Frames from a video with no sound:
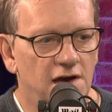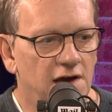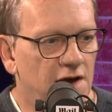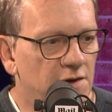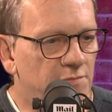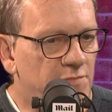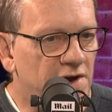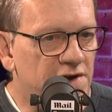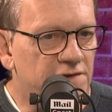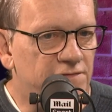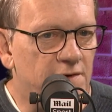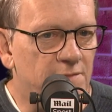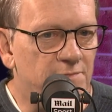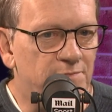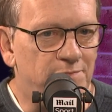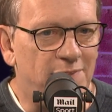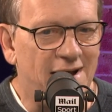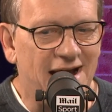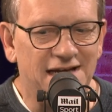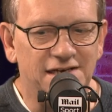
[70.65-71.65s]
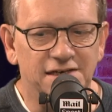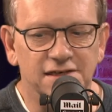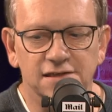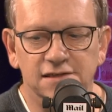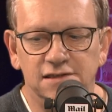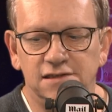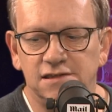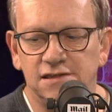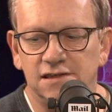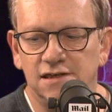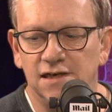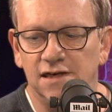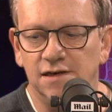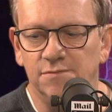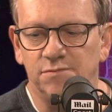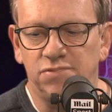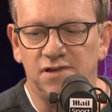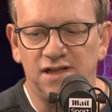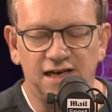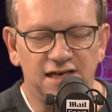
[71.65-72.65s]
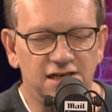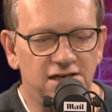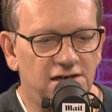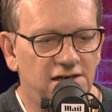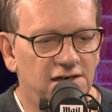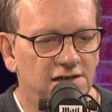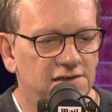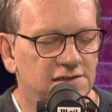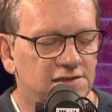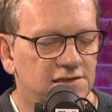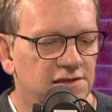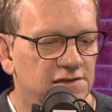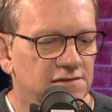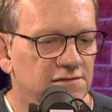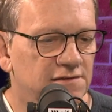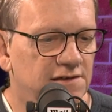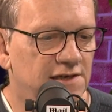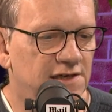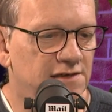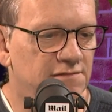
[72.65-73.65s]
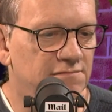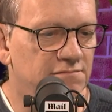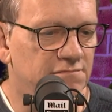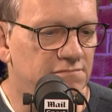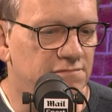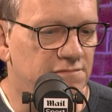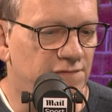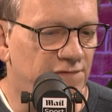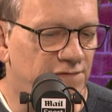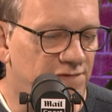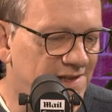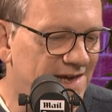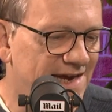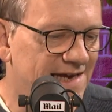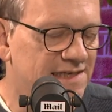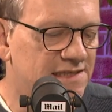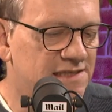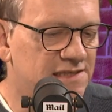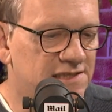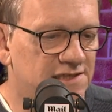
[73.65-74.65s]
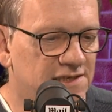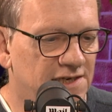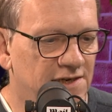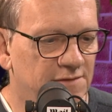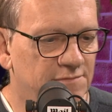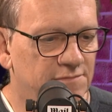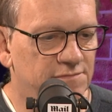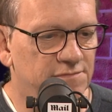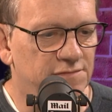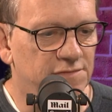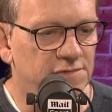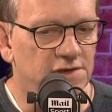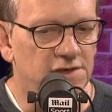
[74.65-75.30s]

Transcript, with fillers: uh, pay for banners and placards and and flags. Um,